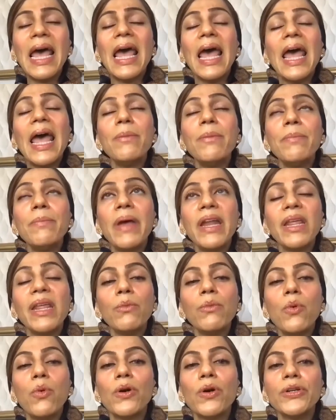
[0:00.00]
and many
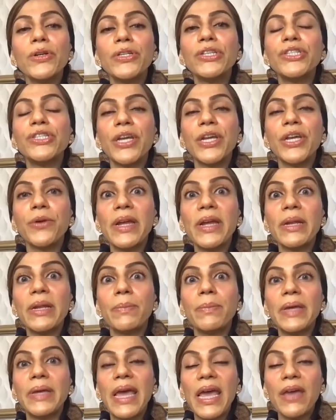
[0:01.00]
more to generate
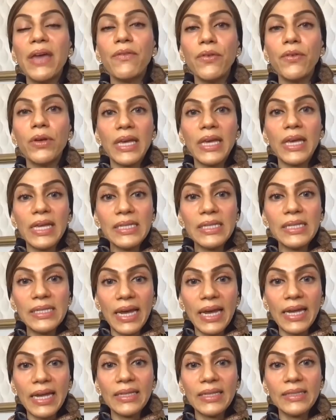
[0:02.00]
behavioral
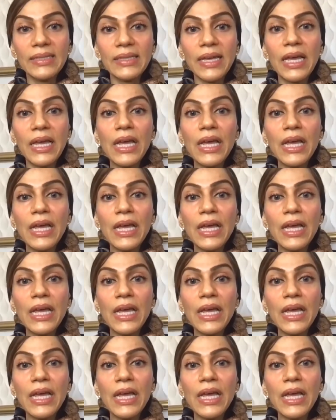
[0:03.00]
insights.